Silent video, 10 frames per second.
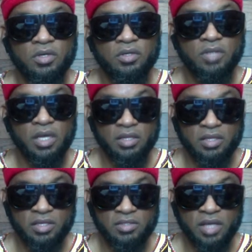take
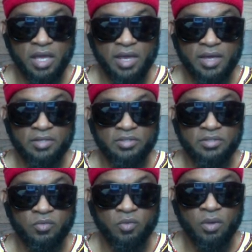this
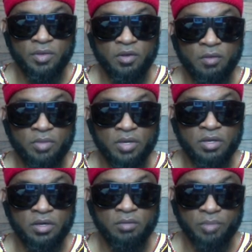as women are
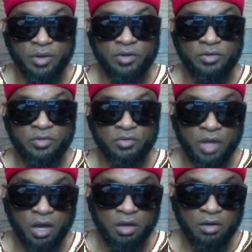being compared to
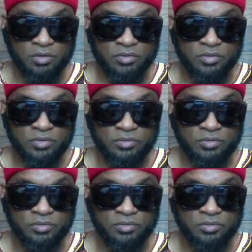dogs.